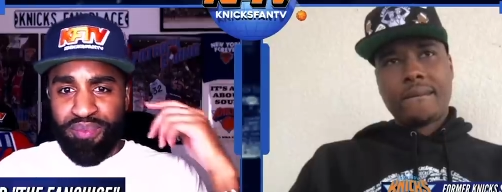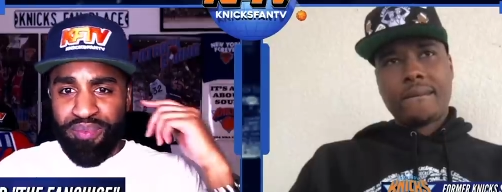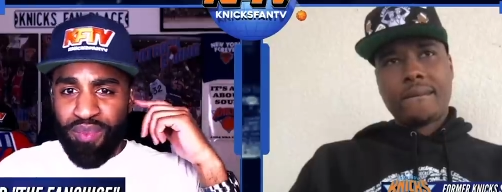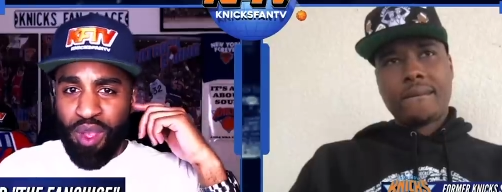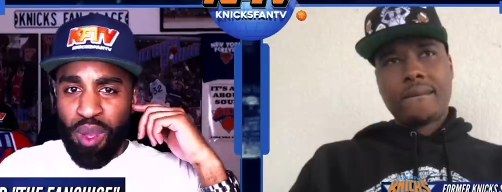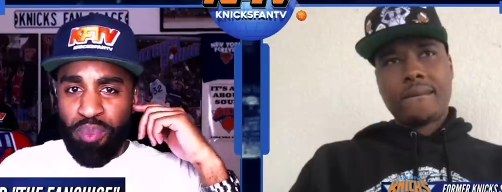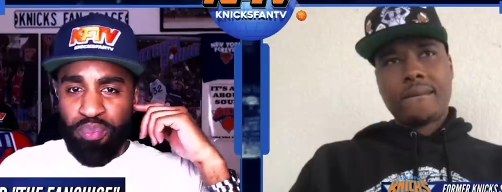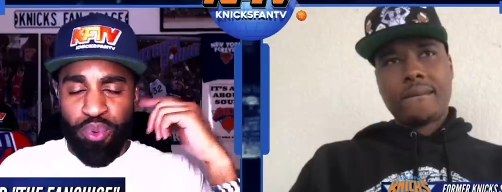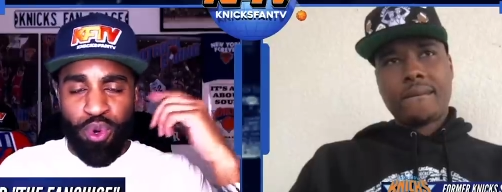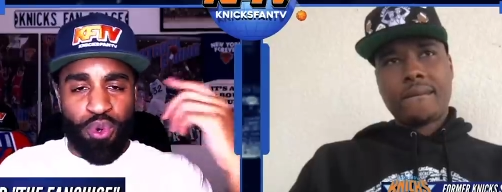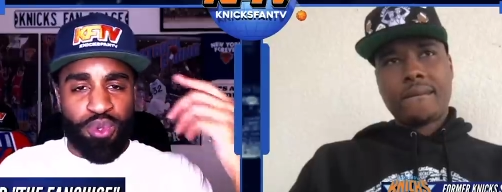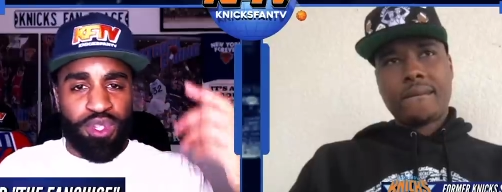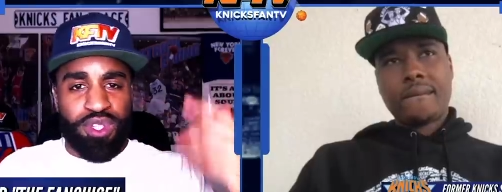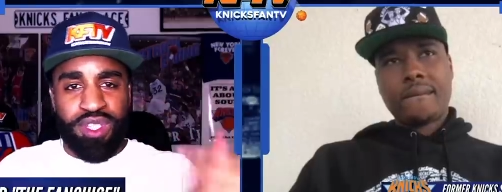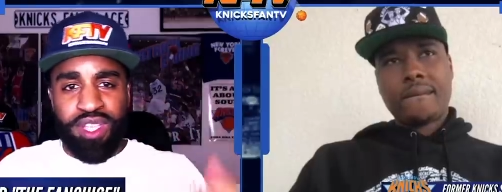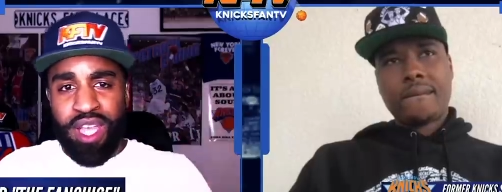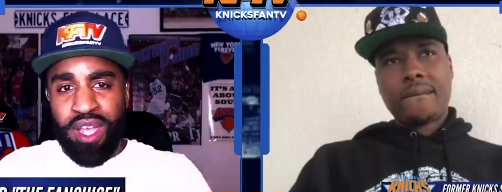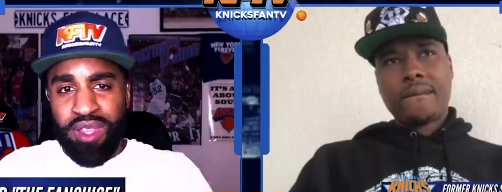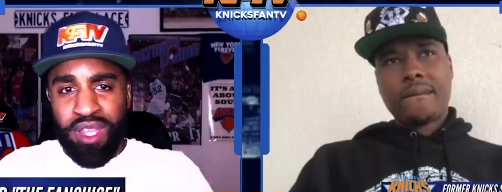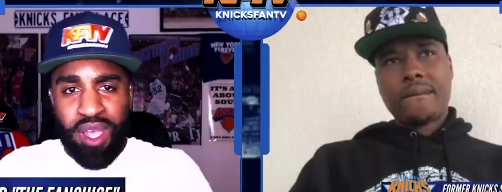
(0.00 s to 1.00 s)
Speaker 1: approaches
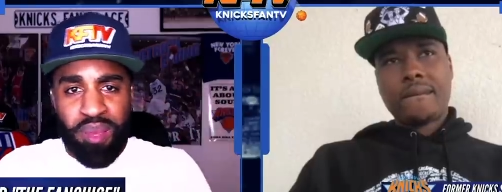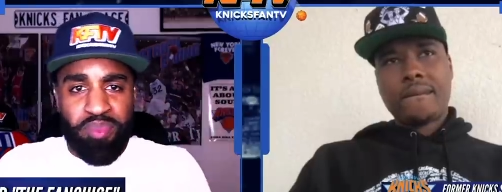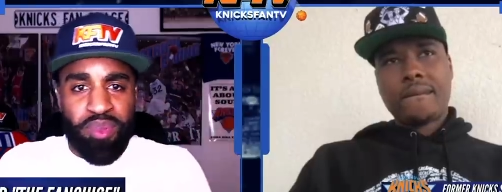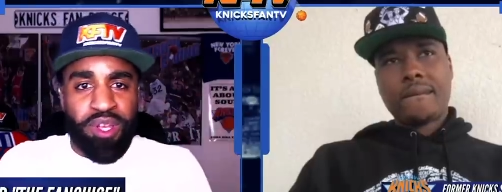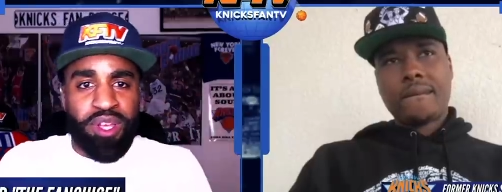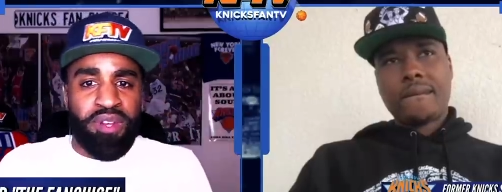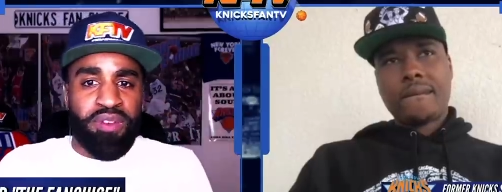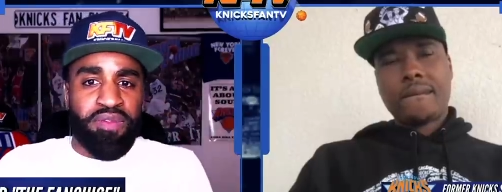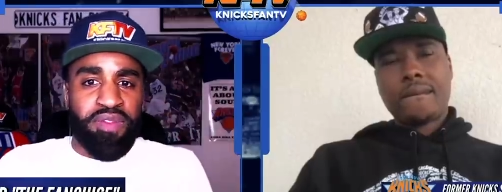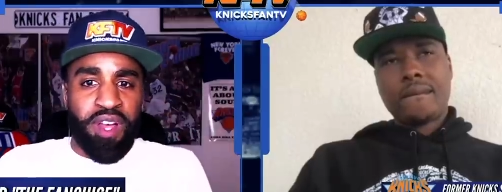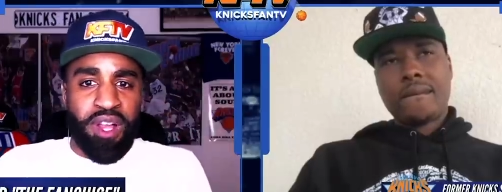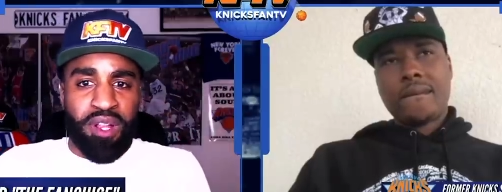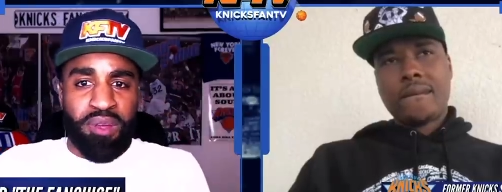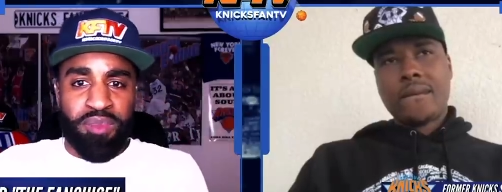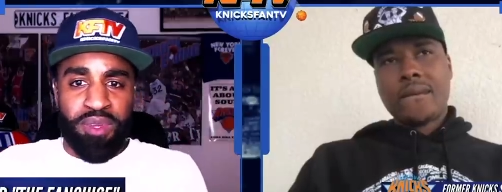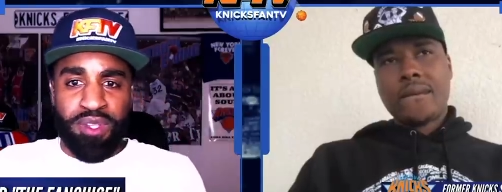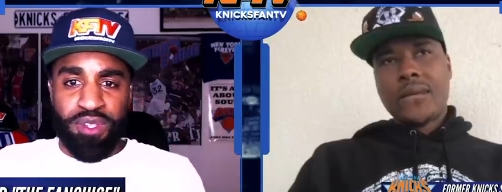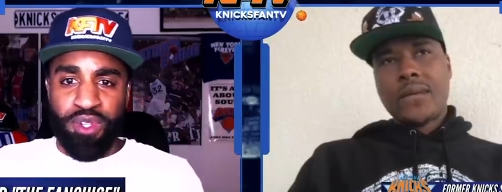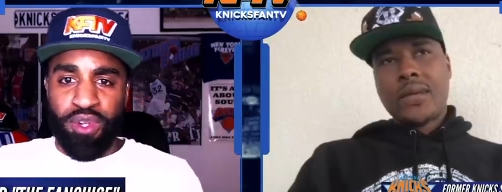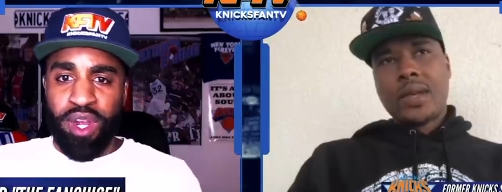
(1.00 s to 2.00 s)
that that play development
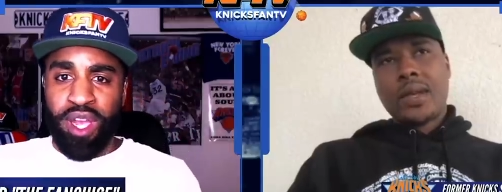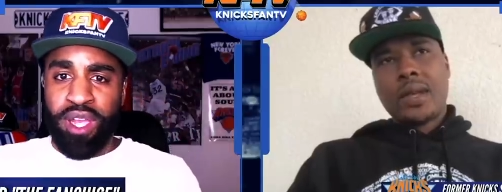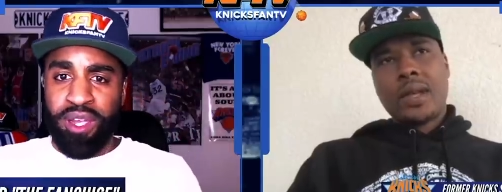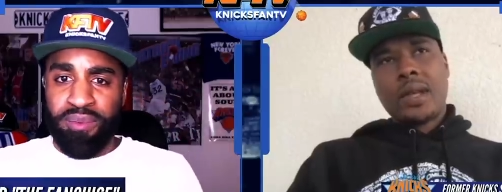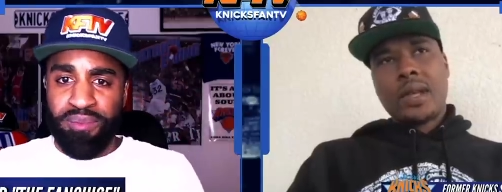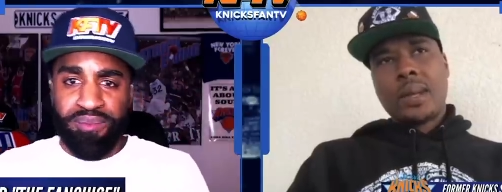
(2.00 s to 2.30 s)
track?